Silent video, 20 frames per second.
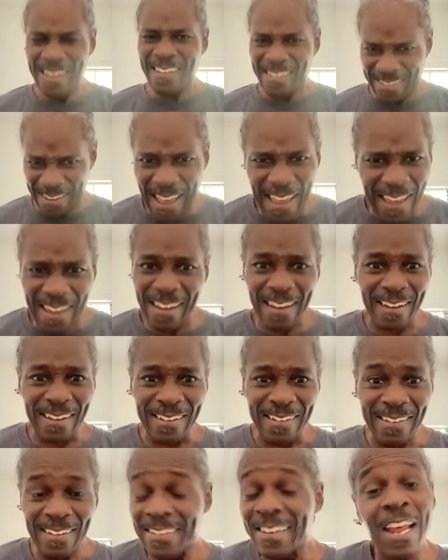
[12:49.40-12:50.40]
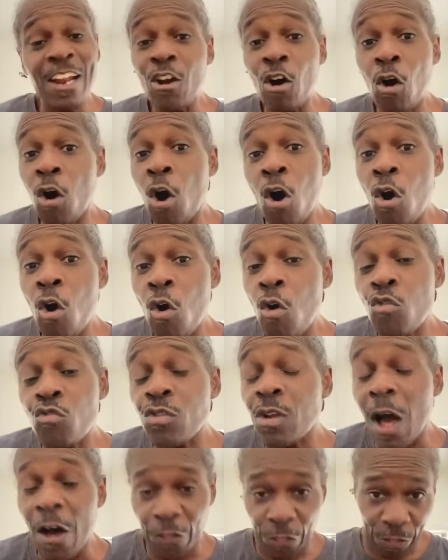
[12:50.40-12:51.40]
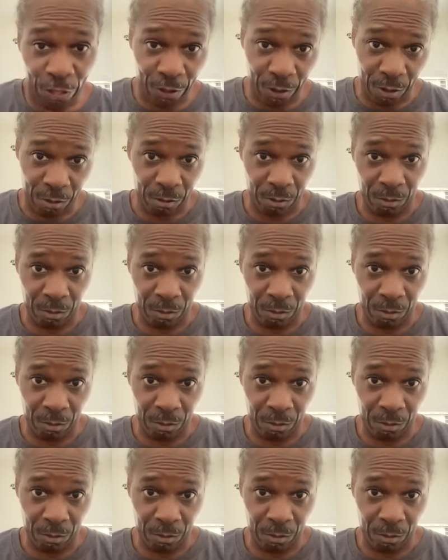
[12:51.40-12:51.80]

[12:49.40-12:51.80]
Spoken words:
Yeah, they don't own nothing.